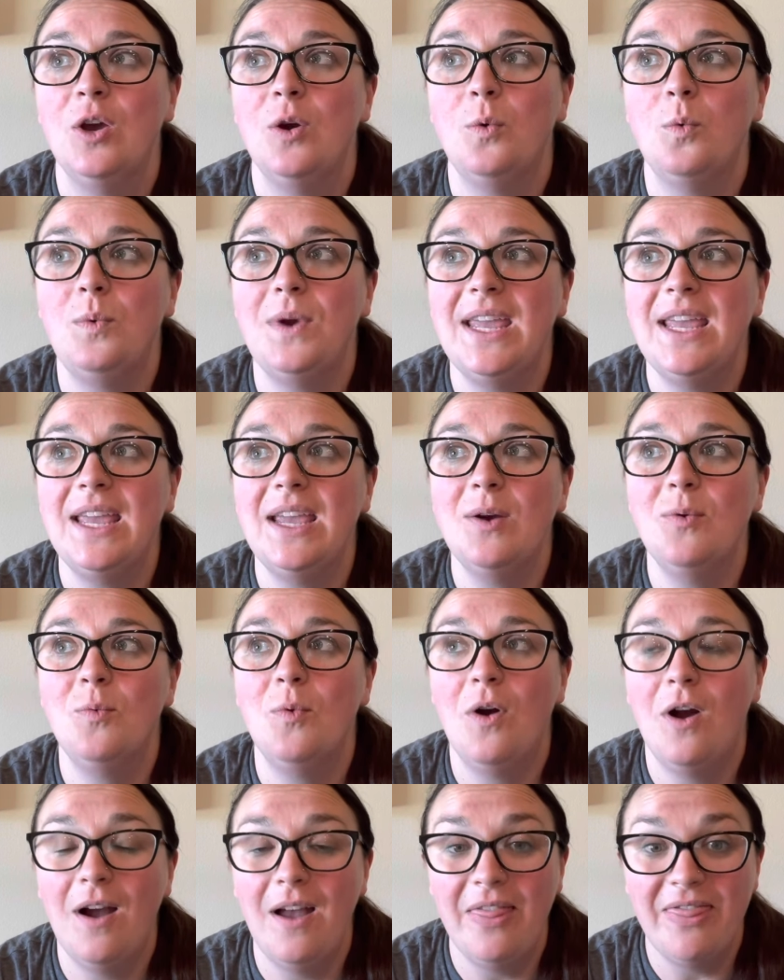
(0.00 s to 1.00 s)
we
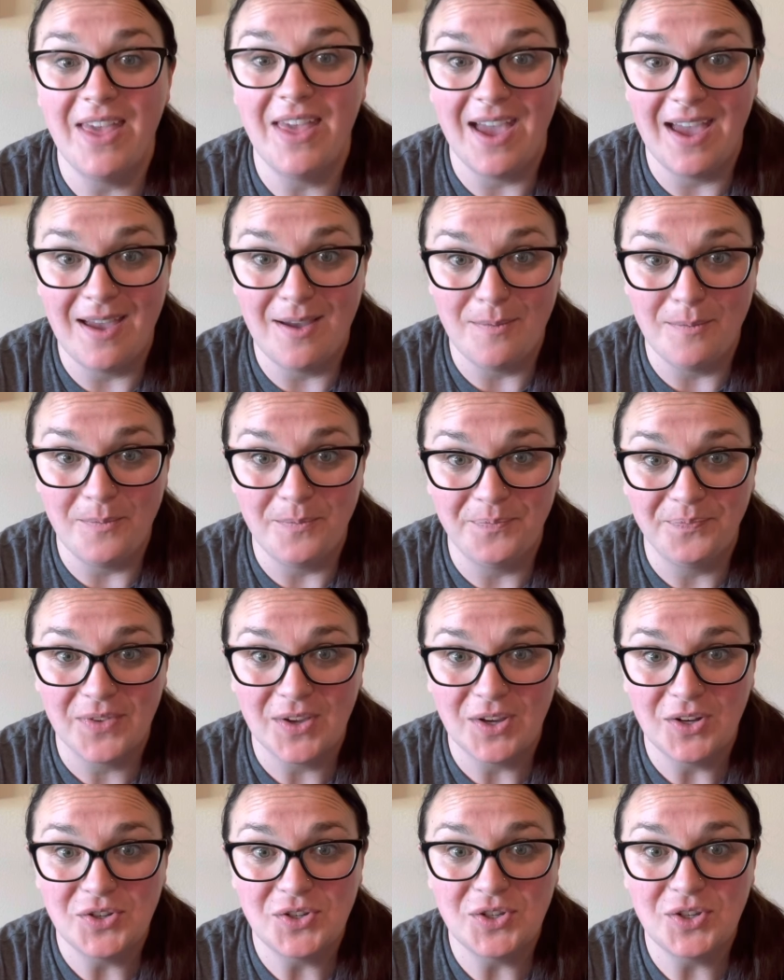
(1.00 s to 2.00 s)
want them
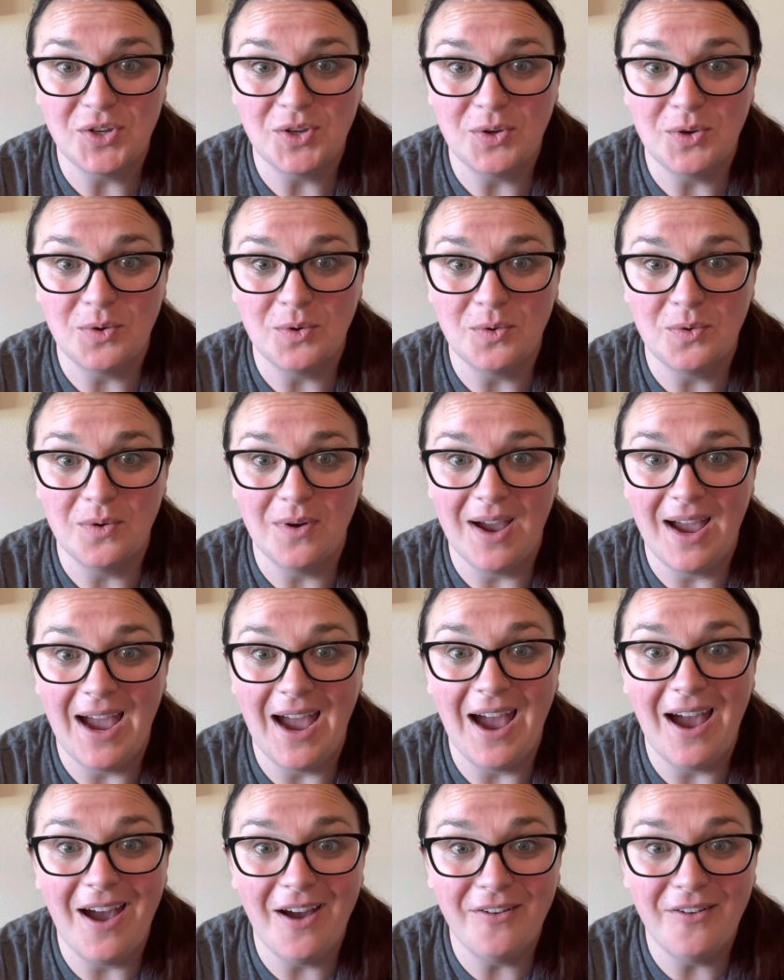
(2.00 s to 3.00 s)
to
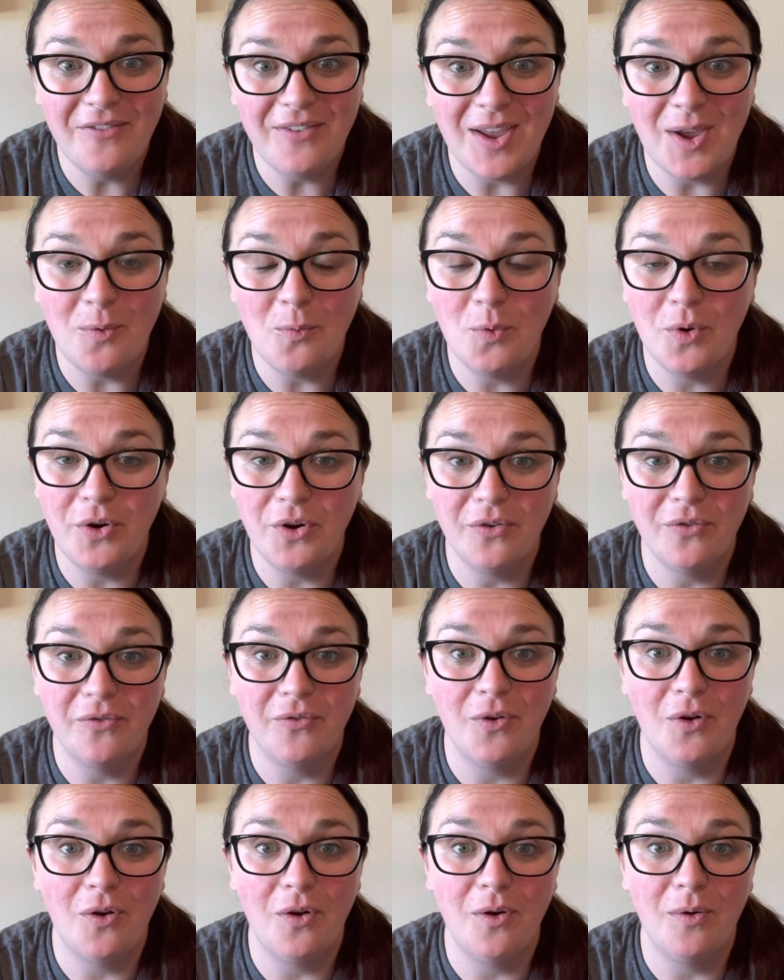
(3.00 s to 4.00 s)
have a
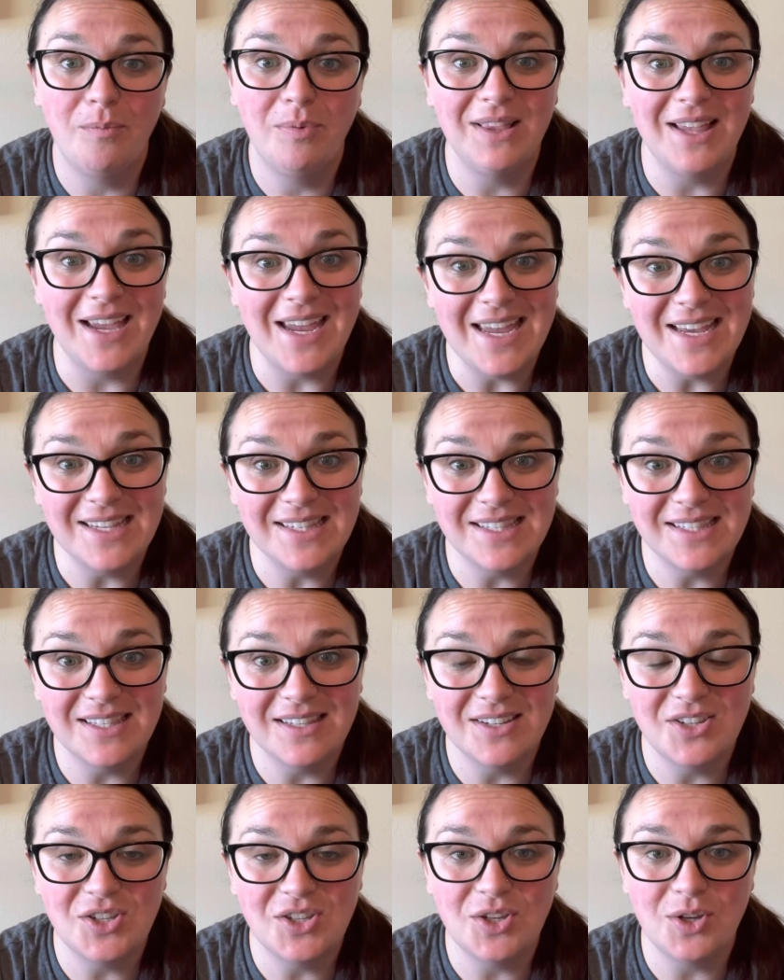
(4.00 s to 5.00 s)
wonderful place
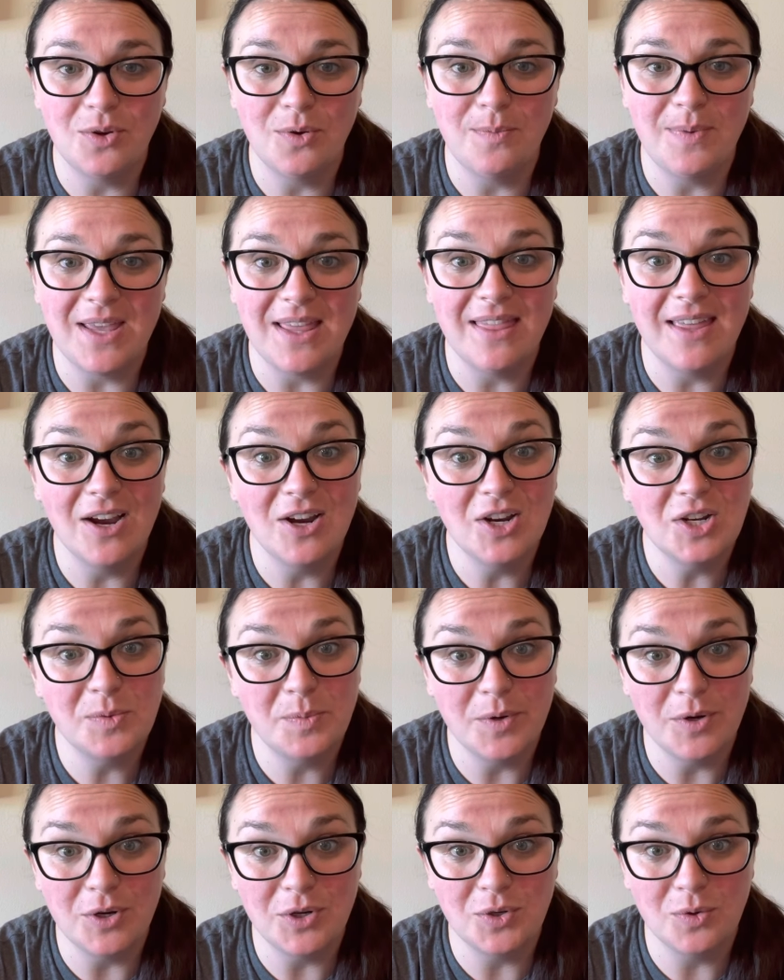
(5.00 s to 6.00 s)
to be their
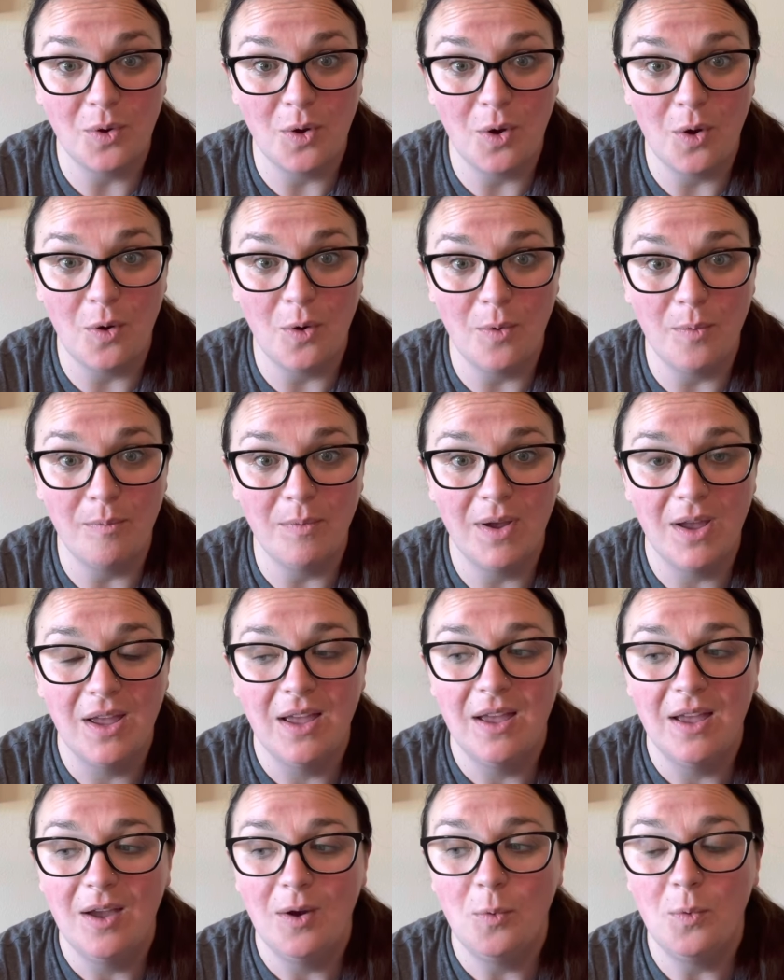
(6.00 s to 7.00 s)
spiritual home
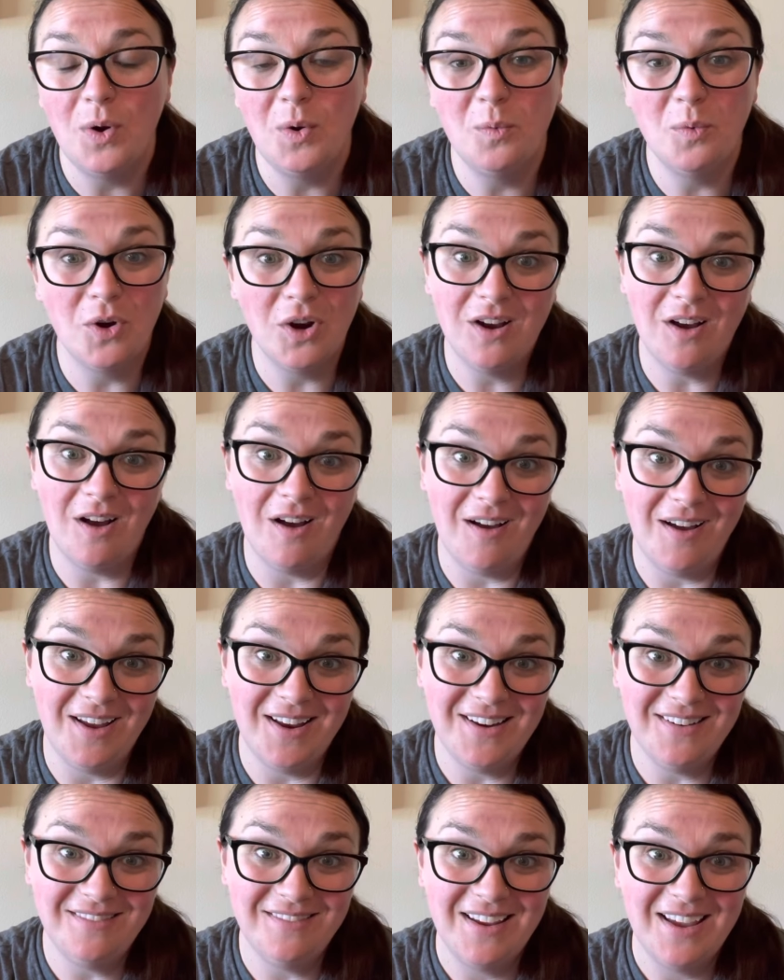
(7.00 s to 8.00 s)
when we're
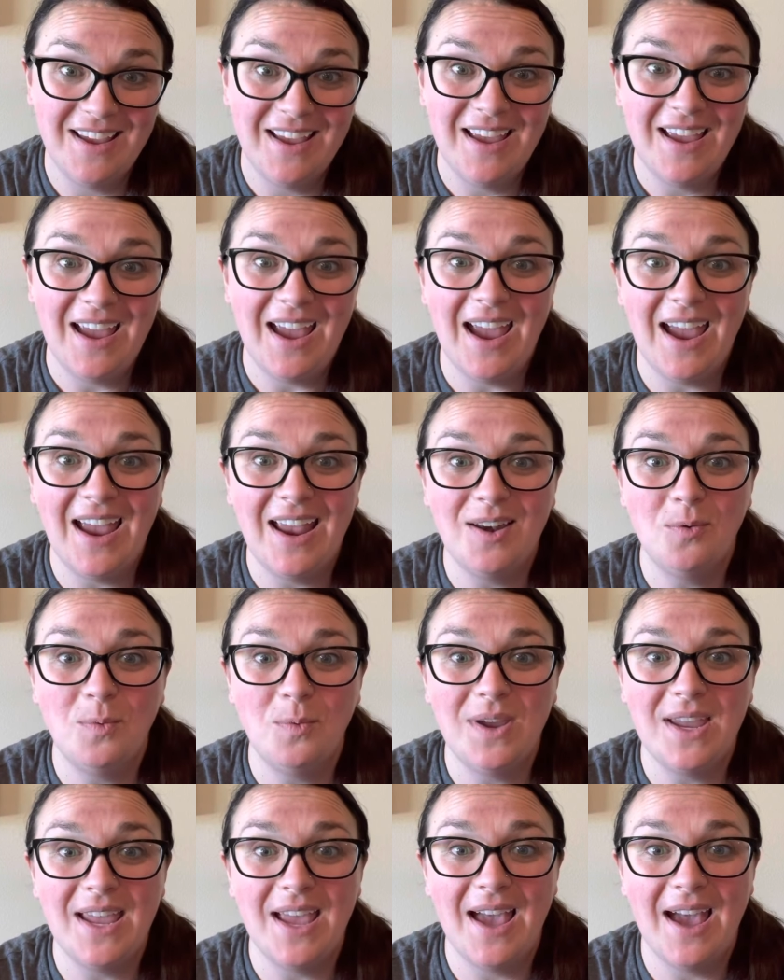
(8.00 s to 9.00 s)
gone and
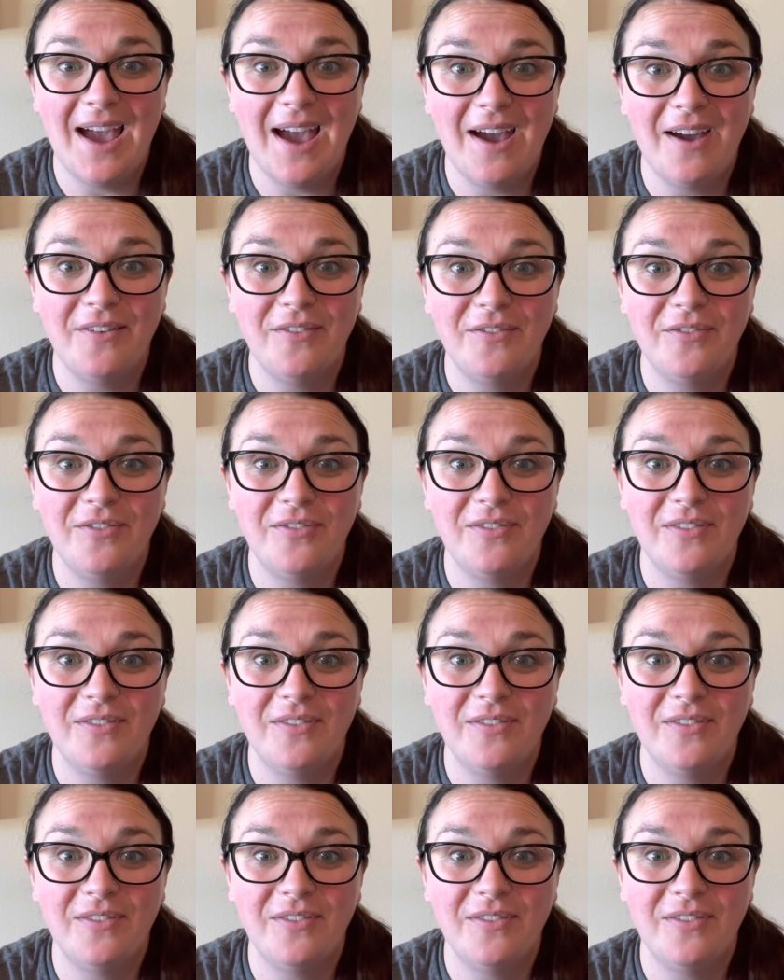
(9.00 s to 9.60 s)
we have